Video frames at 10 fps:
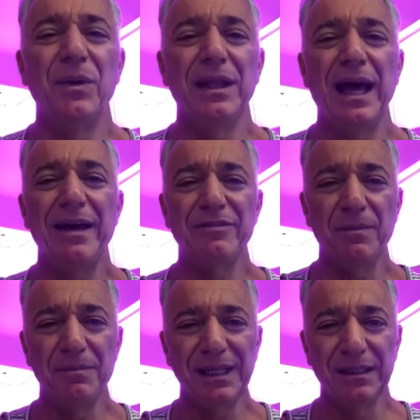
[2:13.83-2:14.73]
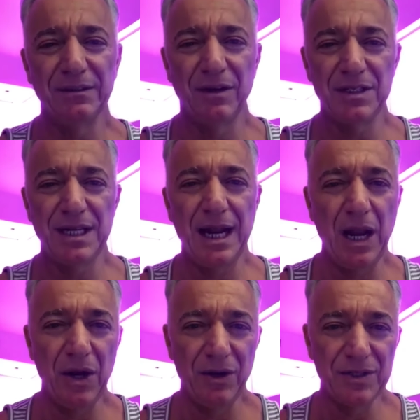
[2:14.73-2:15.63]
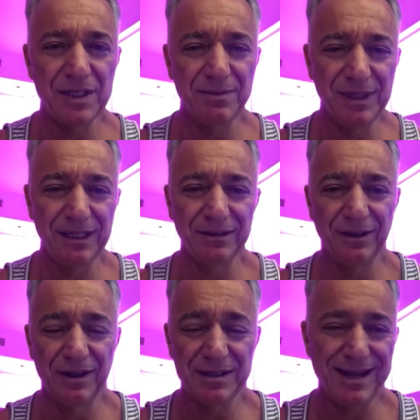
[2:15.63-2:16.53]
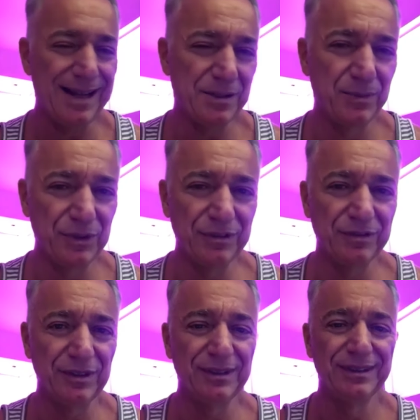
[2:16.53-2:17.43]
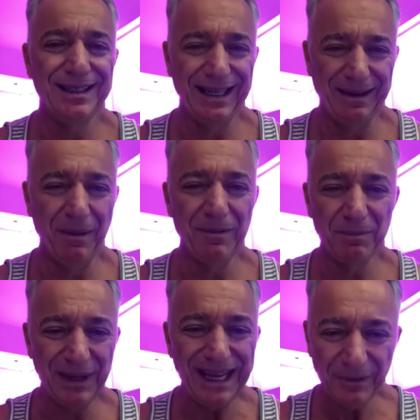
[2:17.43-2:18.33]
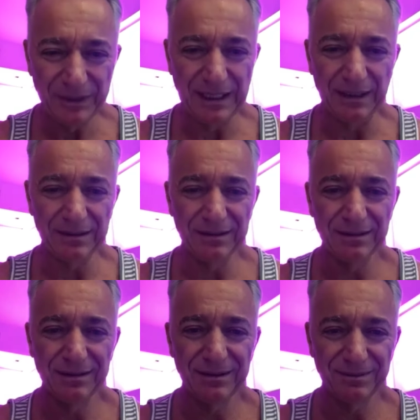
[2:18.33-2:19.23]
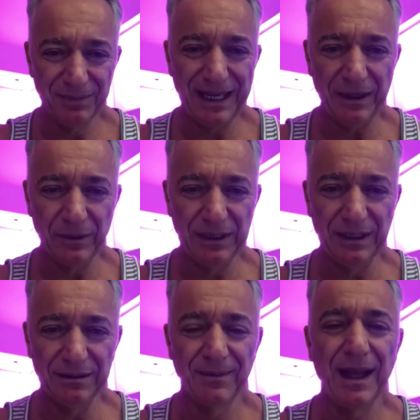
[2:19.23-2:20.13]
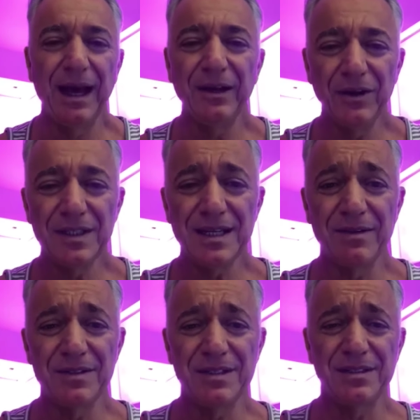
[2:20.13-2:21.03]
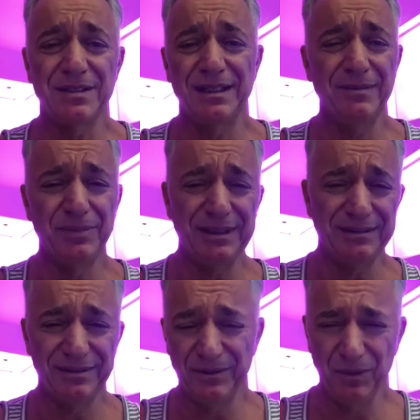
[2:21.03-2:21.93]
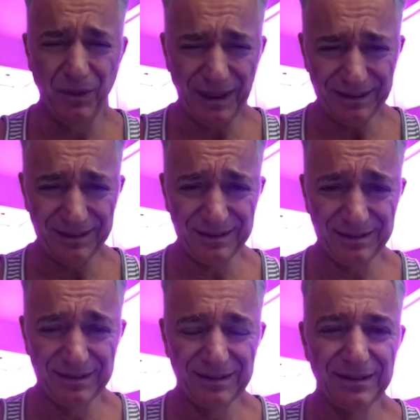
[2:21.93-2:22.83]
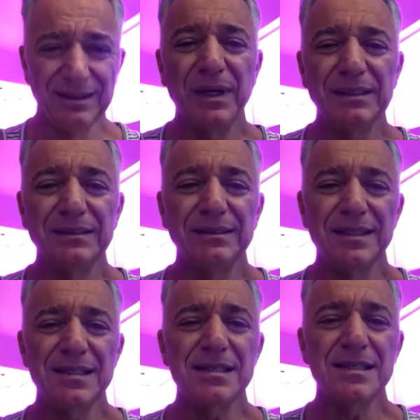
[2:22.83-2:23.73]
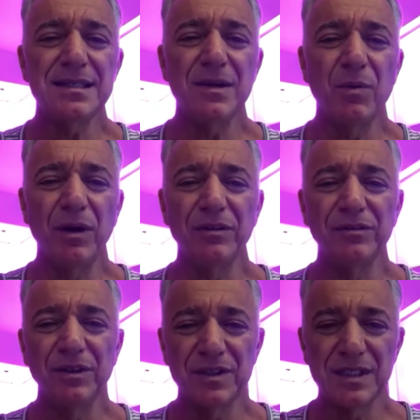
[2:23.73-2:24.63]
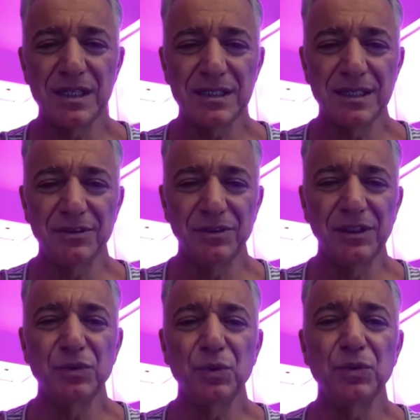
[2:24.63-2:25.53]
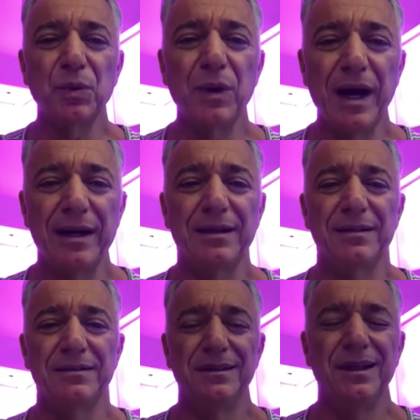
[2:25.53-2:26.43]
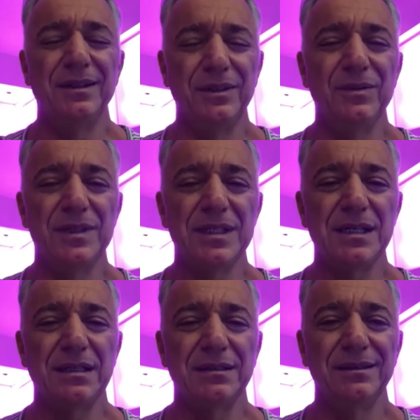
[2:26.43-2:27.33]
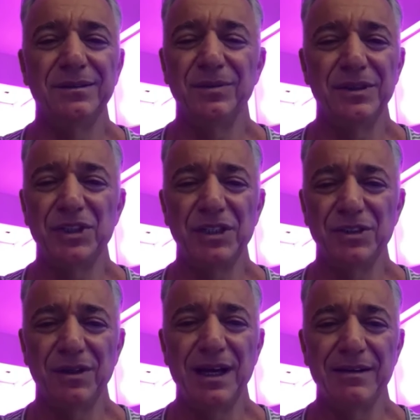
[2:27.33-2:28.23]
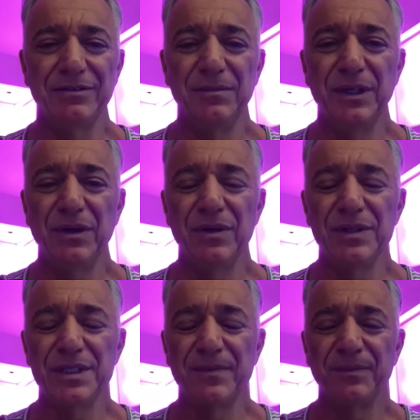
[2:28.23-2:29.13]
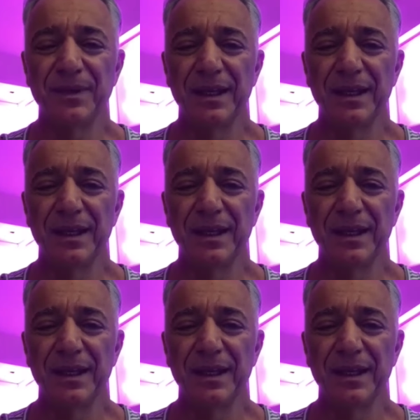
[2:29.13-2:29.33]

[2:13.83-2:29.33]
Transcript: well, I have $1 million and I lost $1 million. That's beautiful. Like, play with that. Play with that. I know it sounds a bit, what? But this is one of those things that you need to try. And you will see. It will change your life. Because